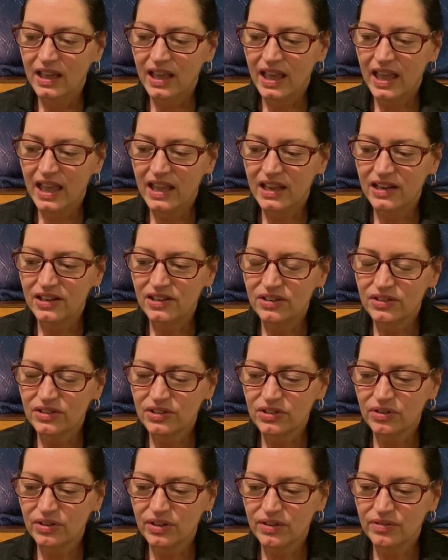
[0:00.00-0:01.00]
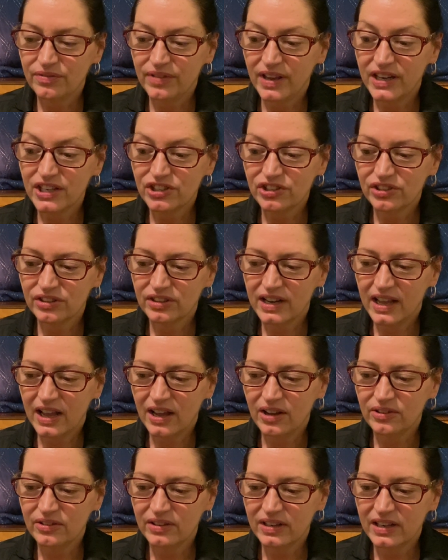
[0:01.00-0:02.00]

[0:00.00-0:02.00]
and you sort of ventured out